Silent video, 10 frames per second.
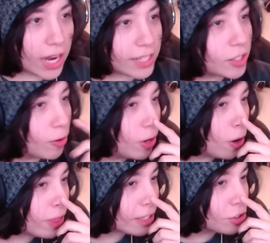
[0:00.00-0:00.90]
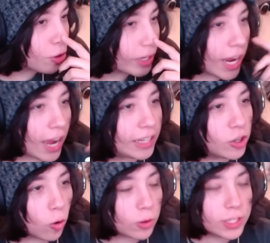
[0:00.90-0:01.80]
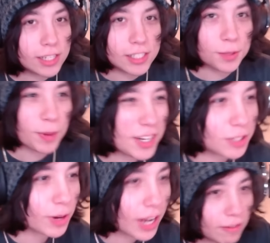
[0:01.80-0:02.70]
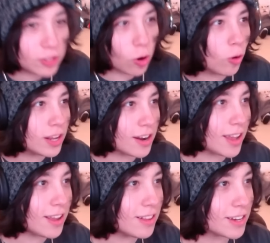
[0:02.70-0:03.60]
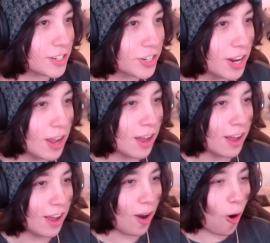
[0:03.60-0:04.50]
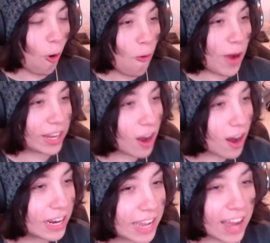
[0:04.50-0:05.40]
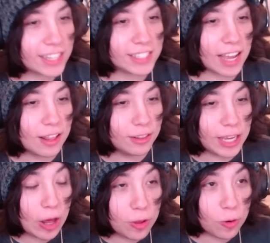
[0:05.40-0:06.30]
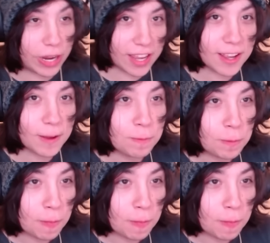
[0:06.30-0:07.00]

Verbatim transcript: guys don't know that story. I told it in Spanish, but I haven't told it in English. Oh my God, guys, the other week,